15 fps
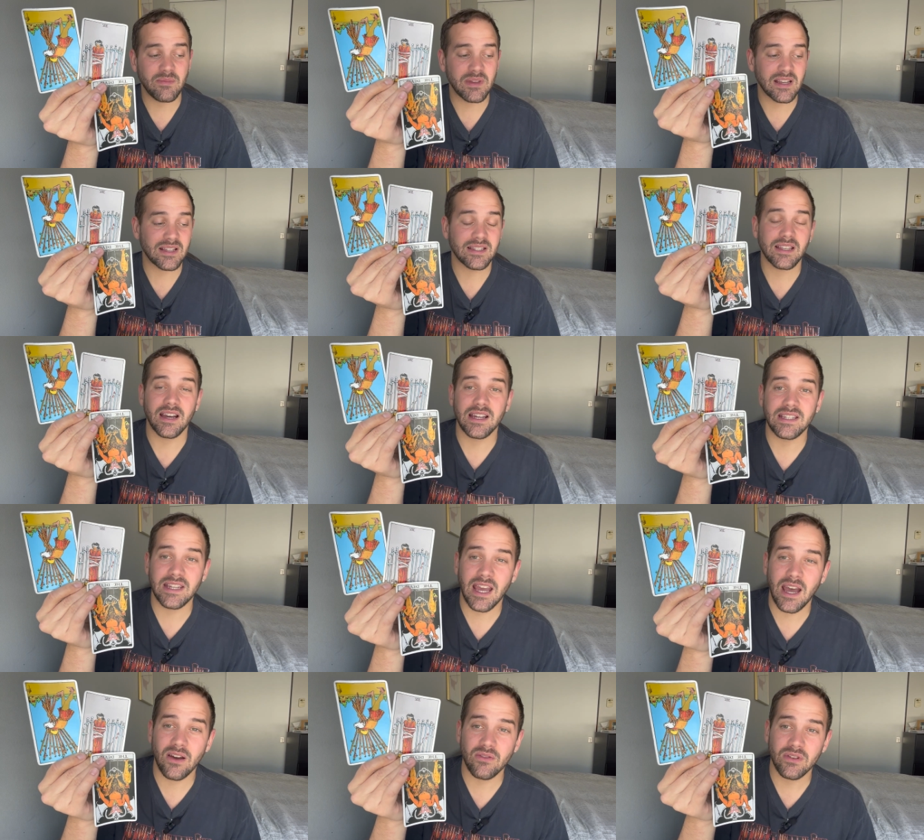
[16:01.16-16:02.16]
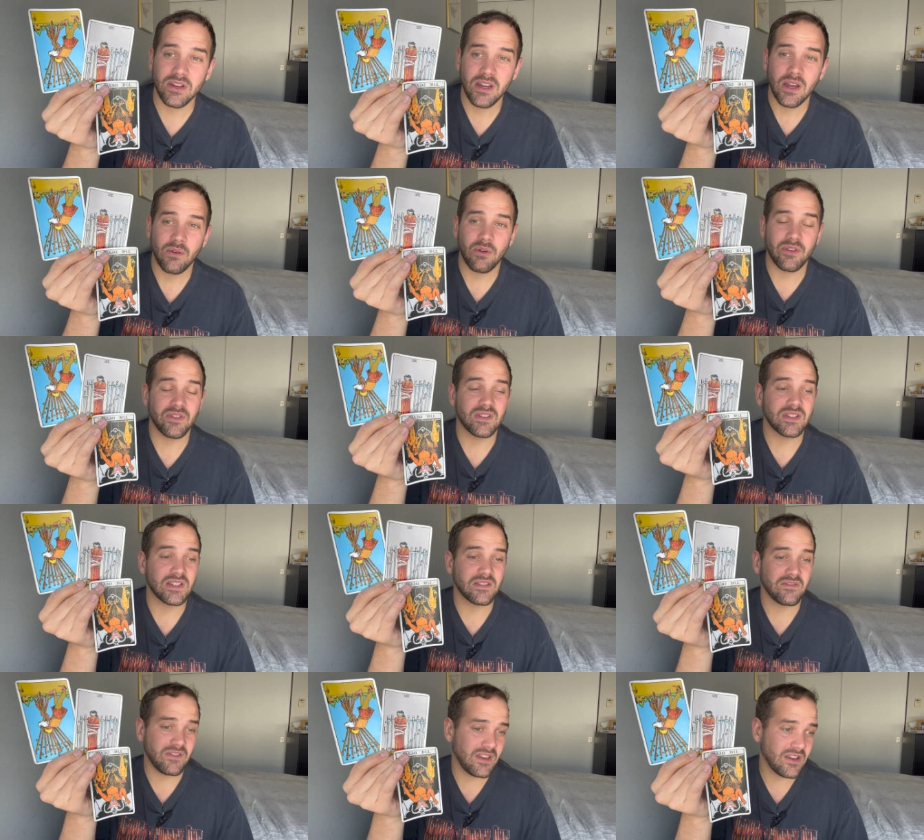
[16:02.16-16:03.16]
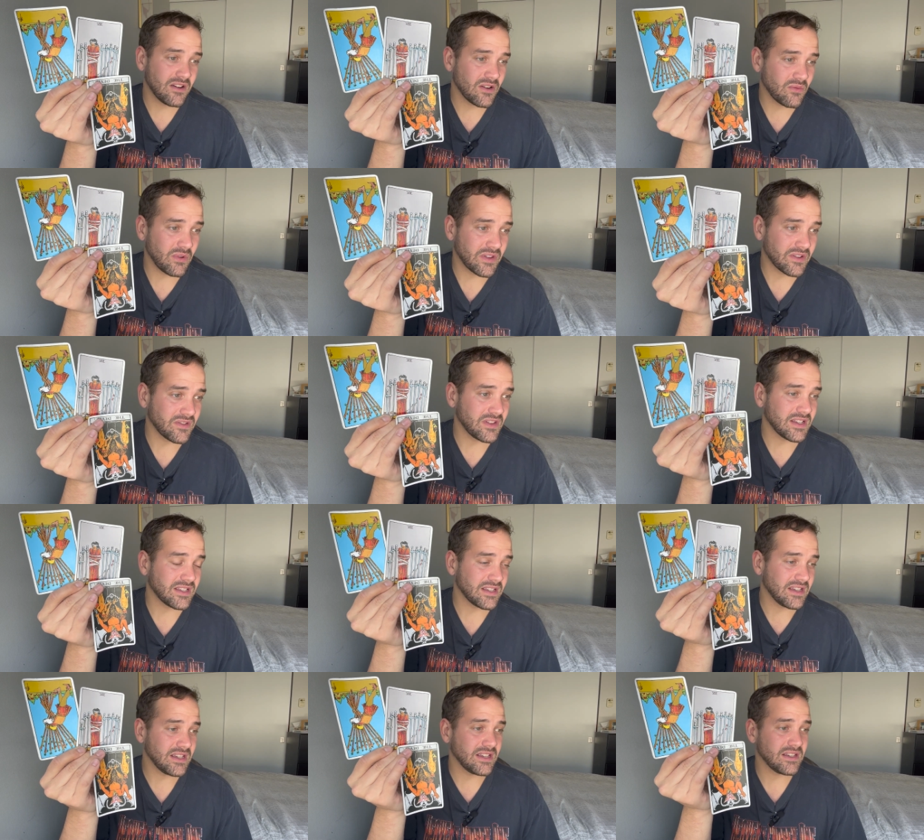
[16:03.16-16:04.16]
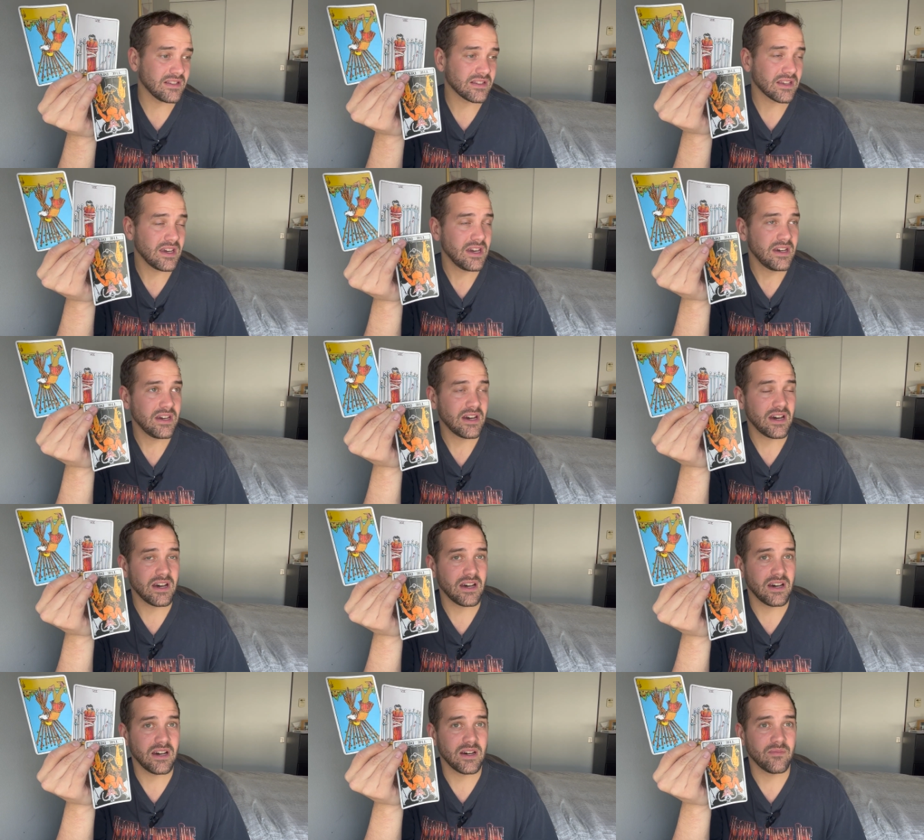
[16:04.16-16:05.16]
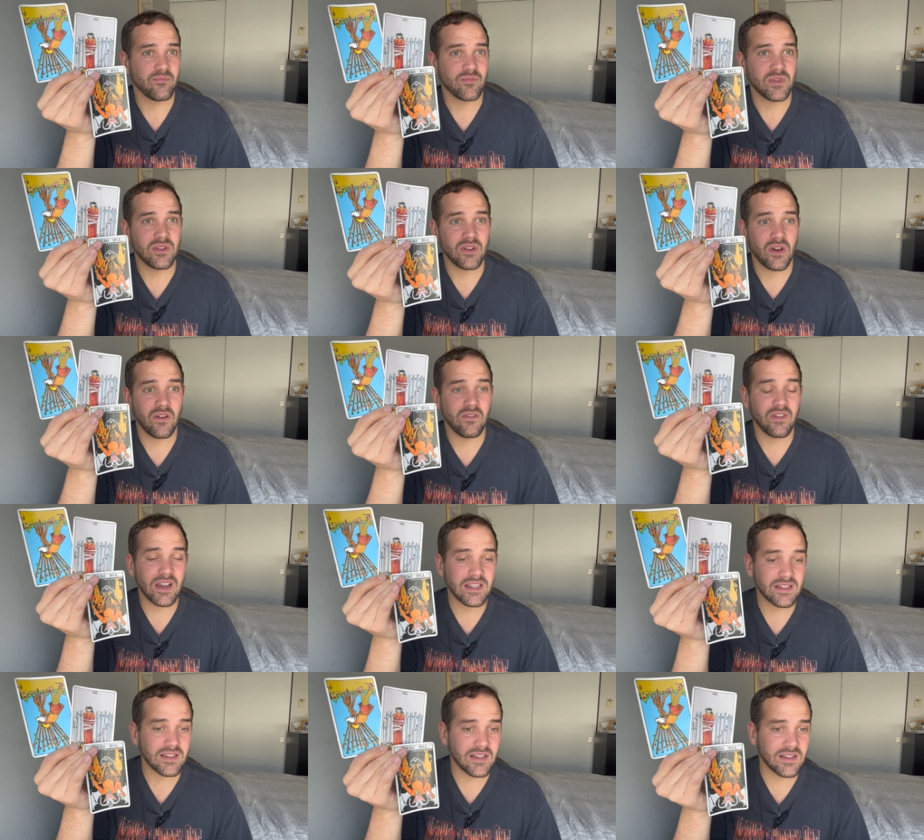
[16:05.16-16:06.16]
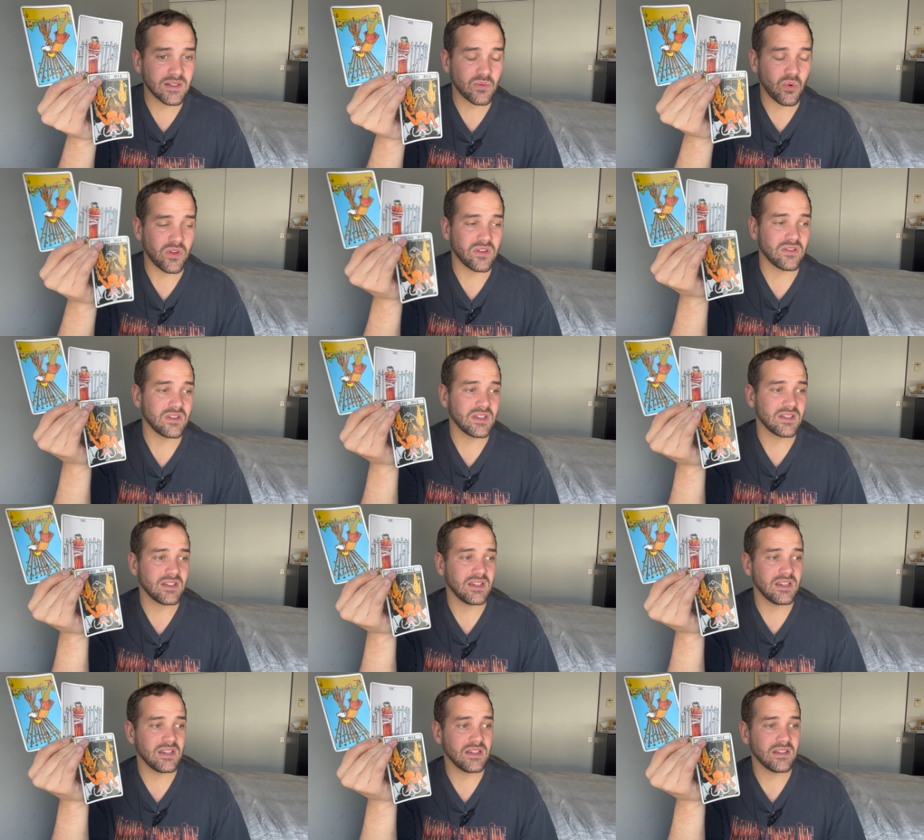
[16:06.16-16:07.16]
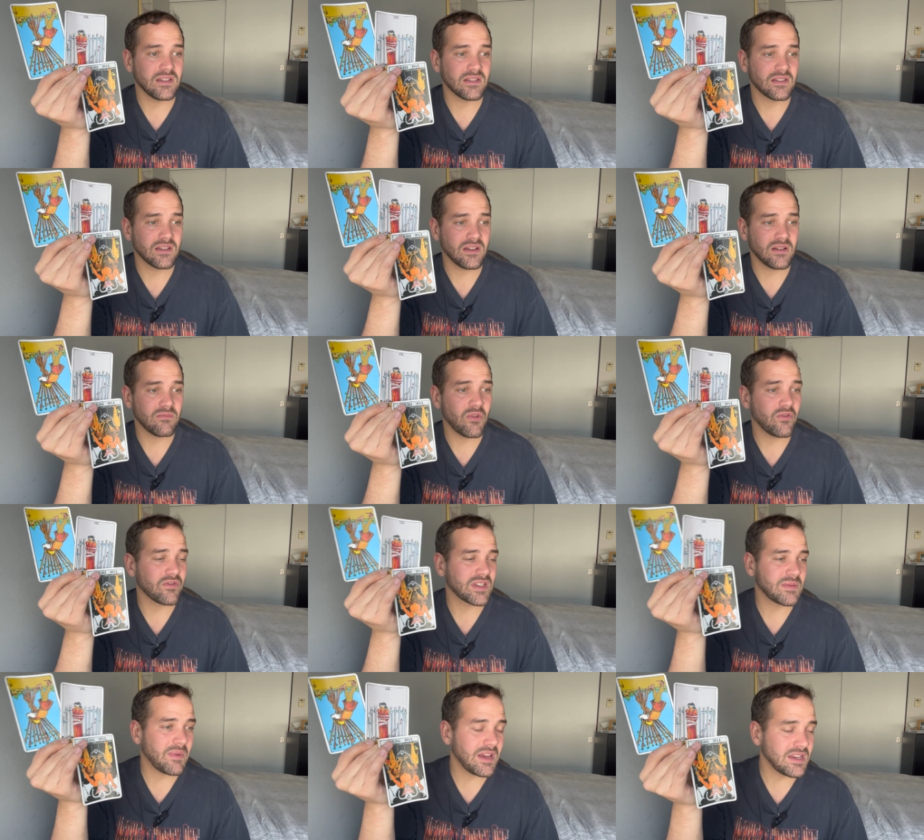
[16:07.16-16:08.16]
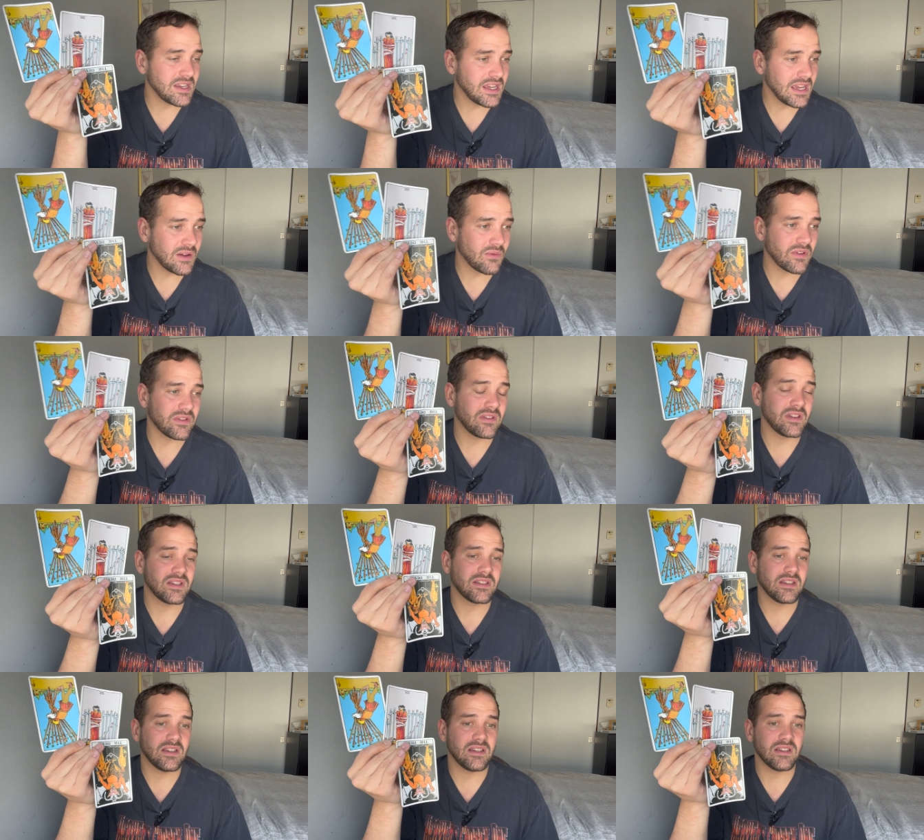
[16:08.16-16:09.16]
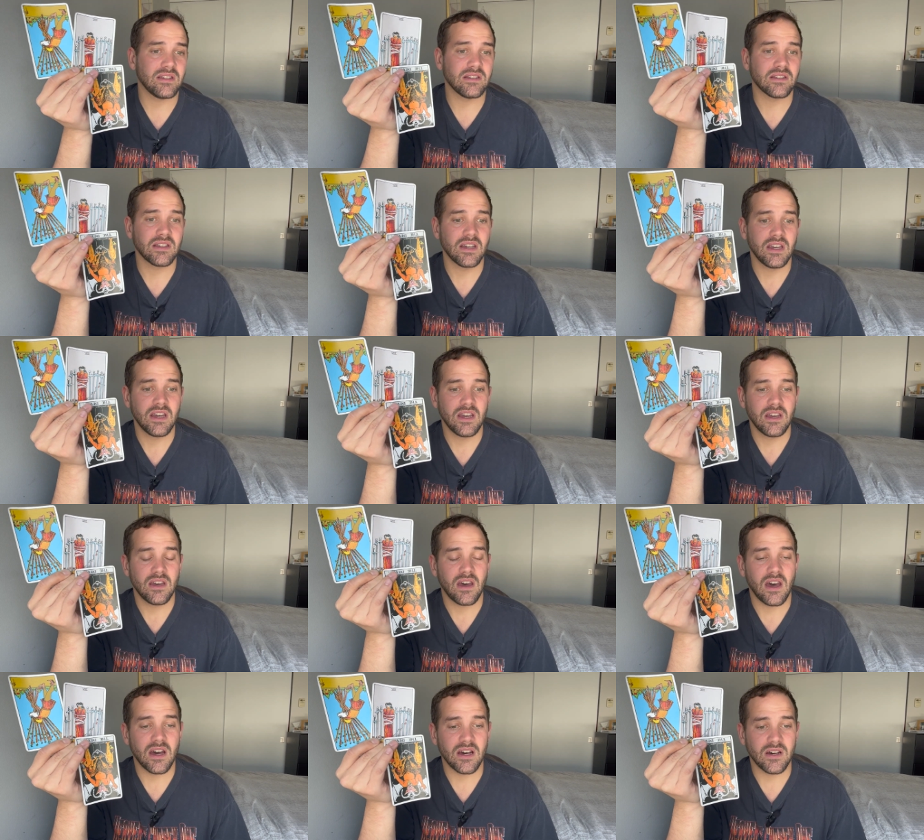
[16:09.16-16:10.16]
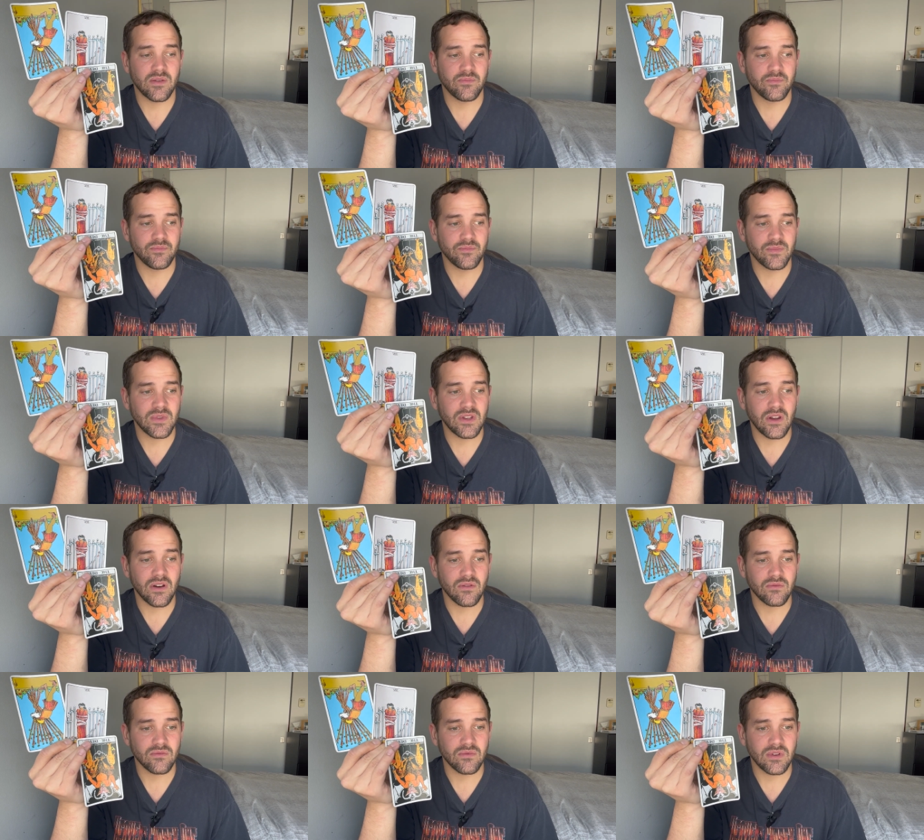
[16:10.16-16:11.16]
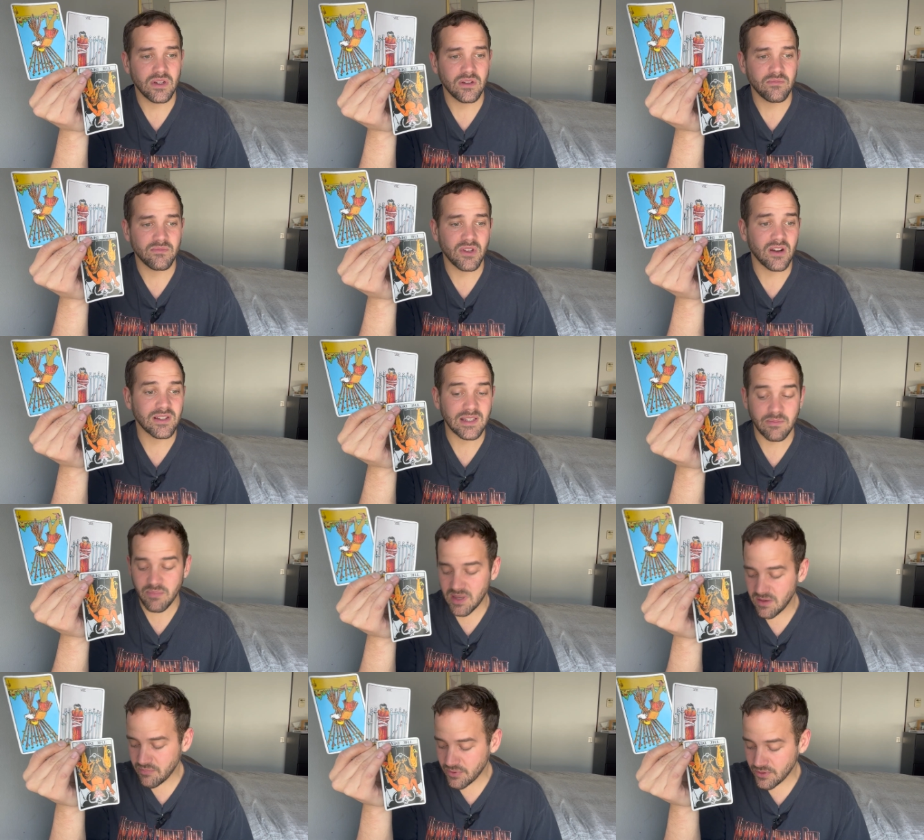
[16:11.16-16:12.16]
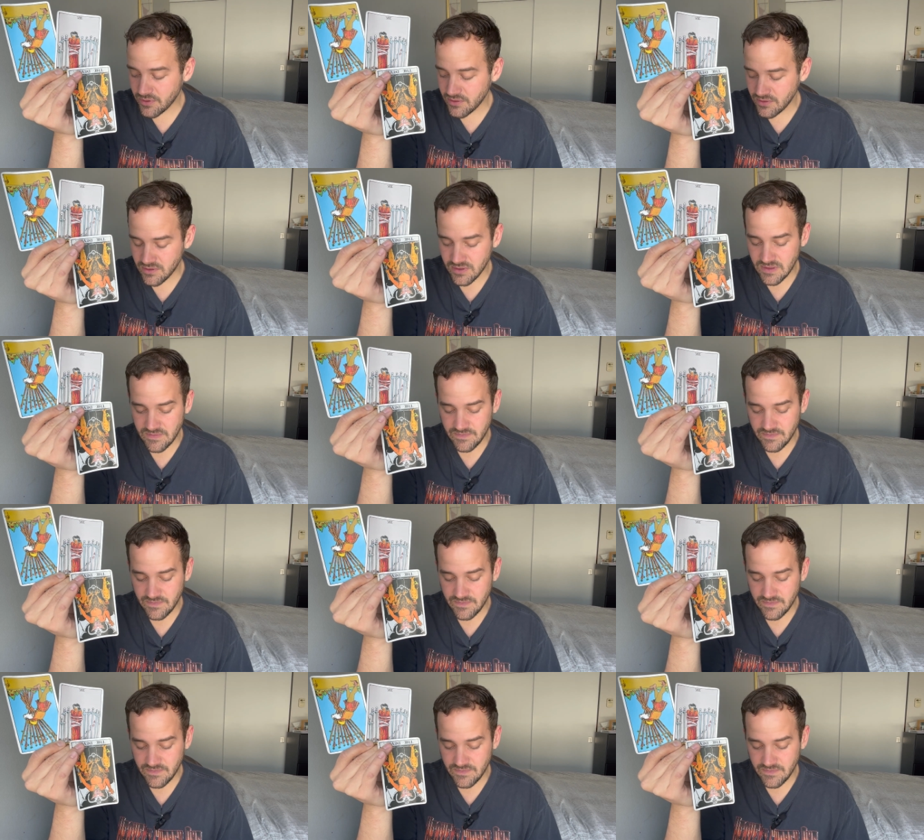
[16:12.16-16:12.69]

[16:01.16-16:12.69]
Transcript: keeping us tied down, whether this is fear, whether this is, um, you know, vices, whether this is um, overspending, whether this is, um, you know, uh, toxic people,